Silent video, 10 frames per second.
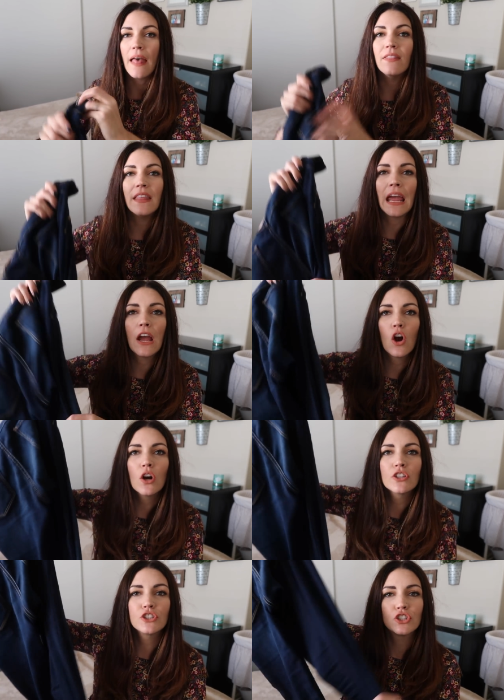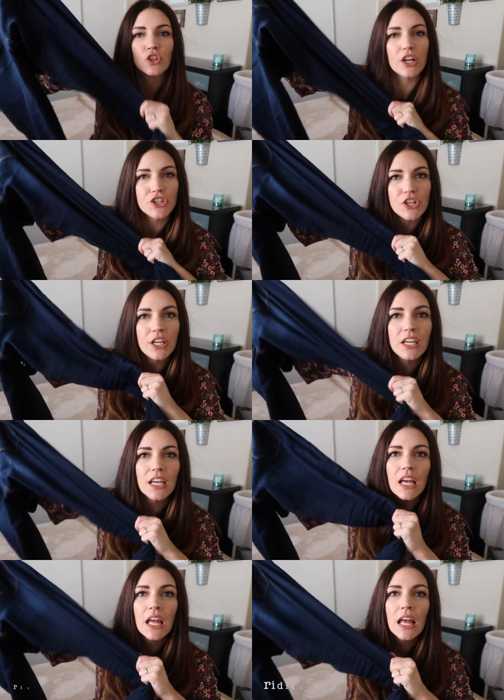and they are
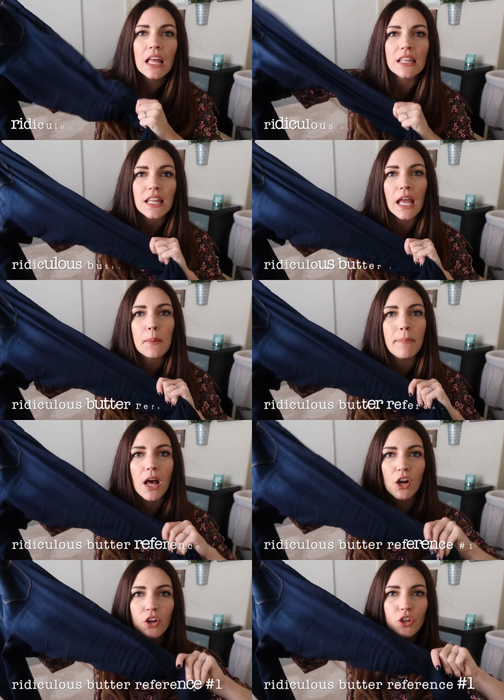stretchy like butter.